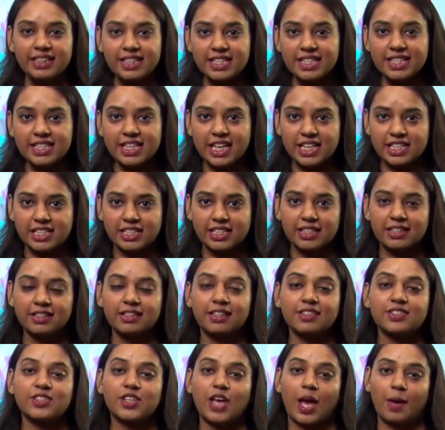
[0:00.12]
this session,
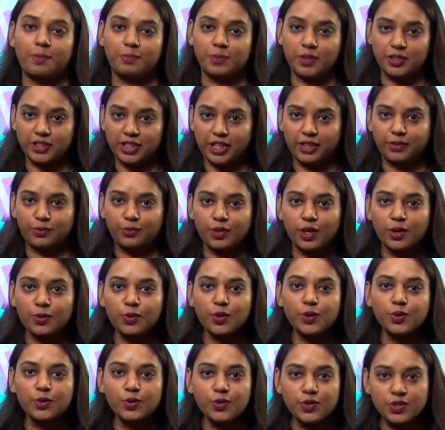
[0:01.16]
the chapter that we are
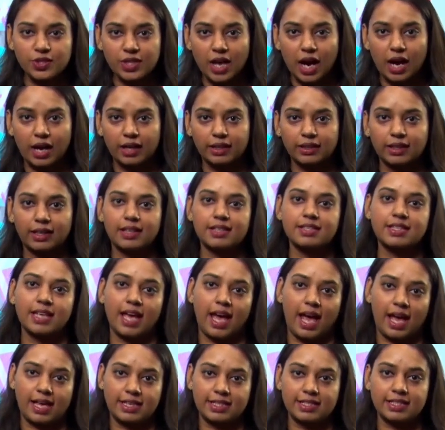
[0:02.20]
going to start is
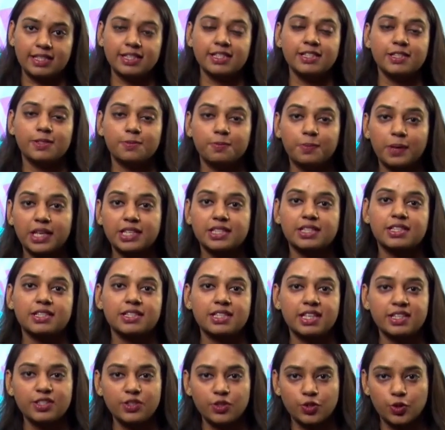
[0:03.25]
acids, bases
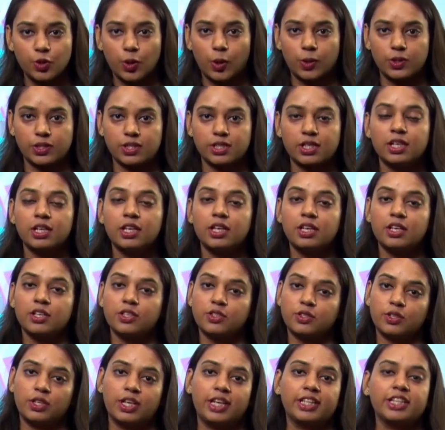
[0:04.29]
and salts.
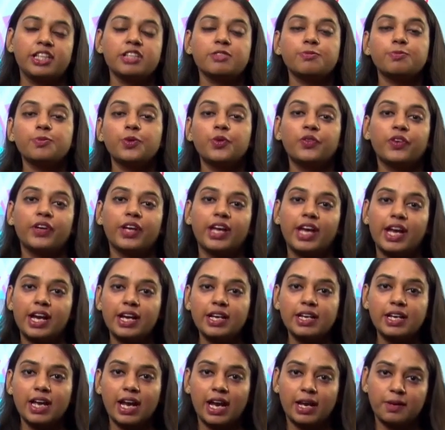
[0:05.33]
So let us move
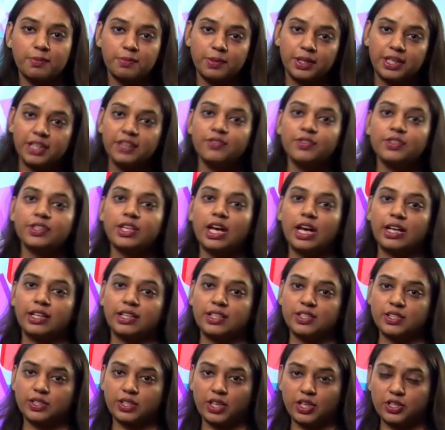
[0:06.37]
ahead and begin with our
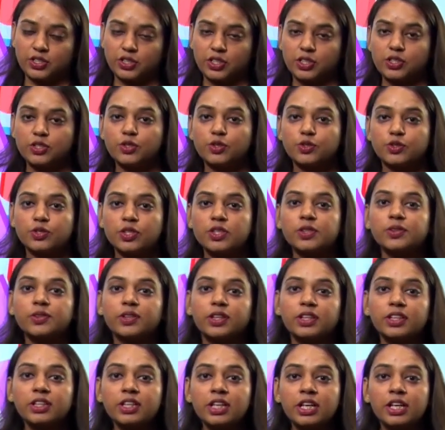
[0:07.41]
discussion. So
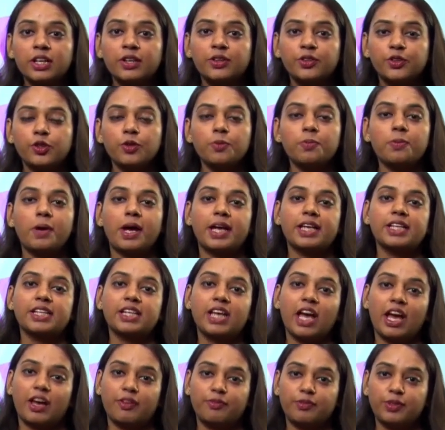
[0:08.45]
children, you might
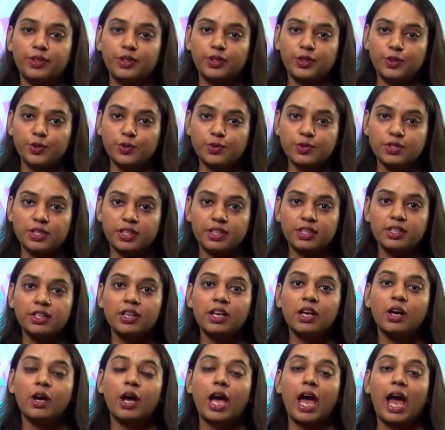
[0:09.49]
have been using
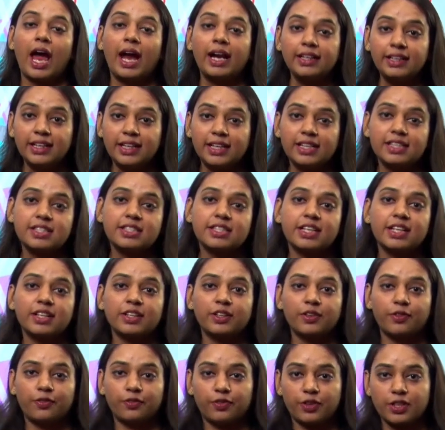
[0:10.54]
and tasting
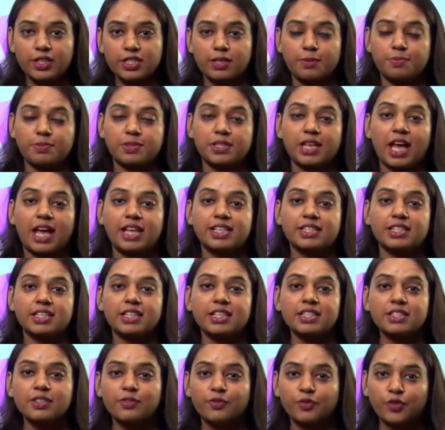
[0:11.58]
different
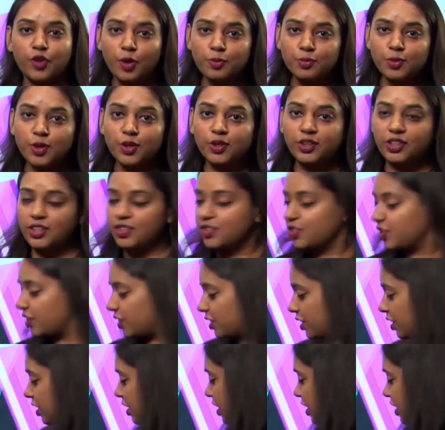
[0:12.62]
substances from your kitchen.